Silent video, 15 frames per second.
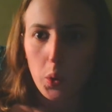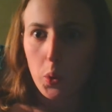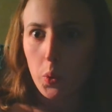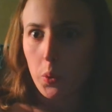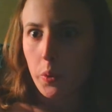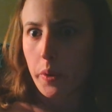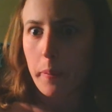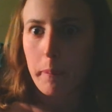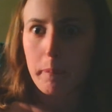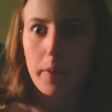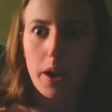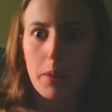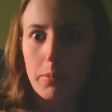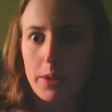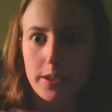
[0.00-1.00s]
who your
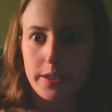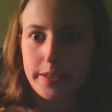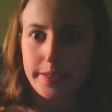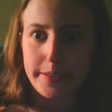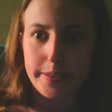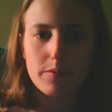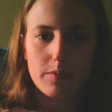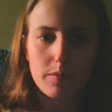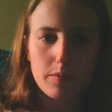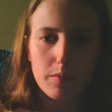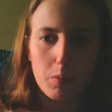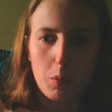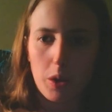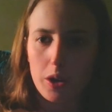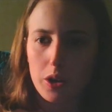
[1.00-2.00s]
mama is,
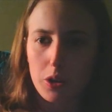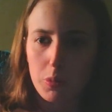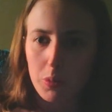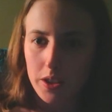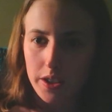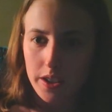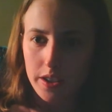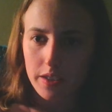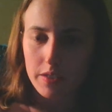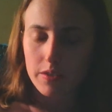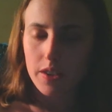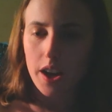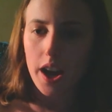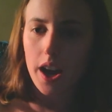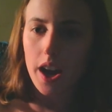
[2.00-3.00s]
what you believe.
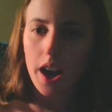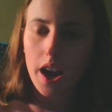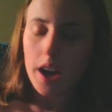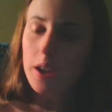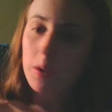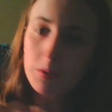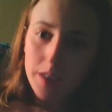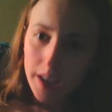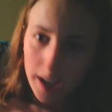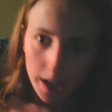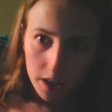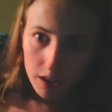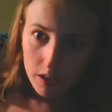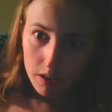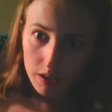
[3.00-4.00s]
I don't
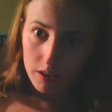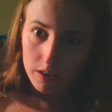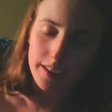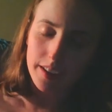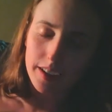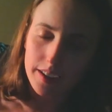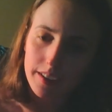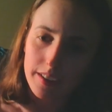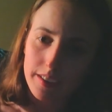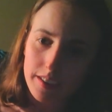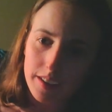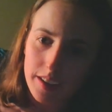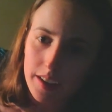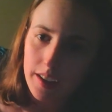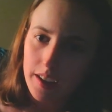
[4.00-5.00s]
care. Not in the,
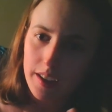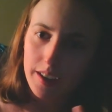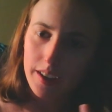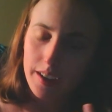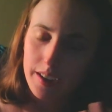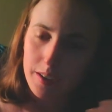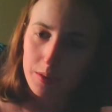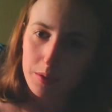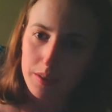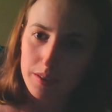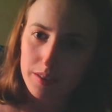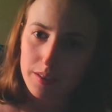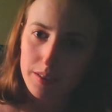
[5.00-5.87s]
I don't